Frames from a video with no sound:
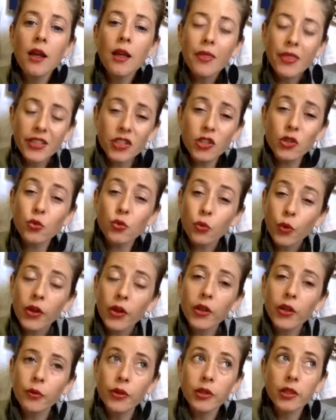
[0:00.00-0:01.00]
This is
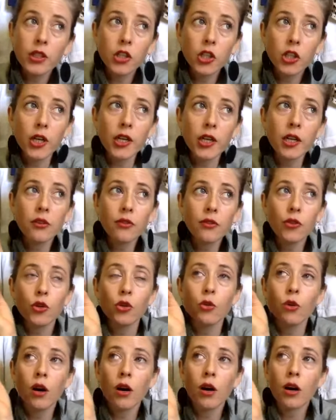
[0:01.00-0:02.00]
really, really good if
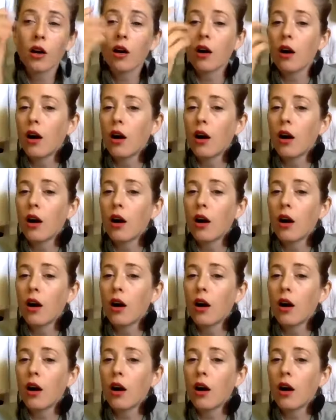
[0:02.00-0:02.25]
you are